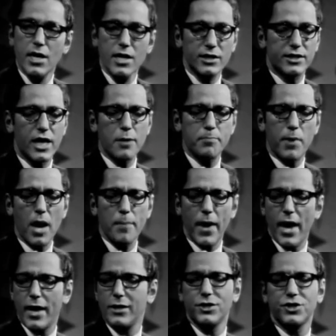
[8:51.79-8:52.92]
Step up
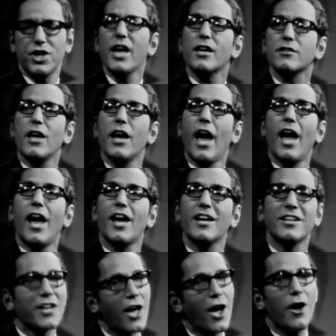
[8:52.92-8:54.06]
and shake the
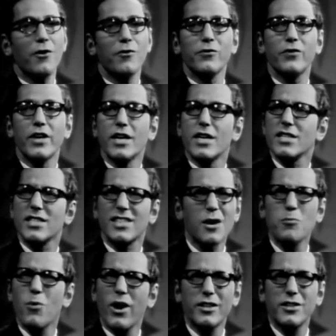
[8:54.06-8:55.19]
hand of
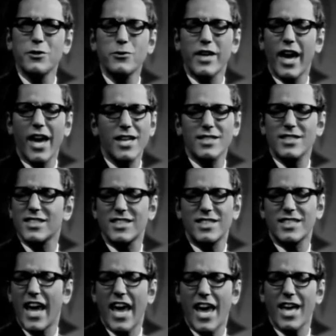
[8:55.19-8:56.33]
someone you can't
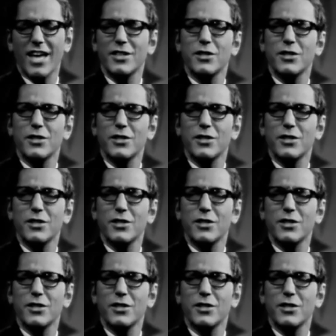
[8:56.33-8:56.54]
stand.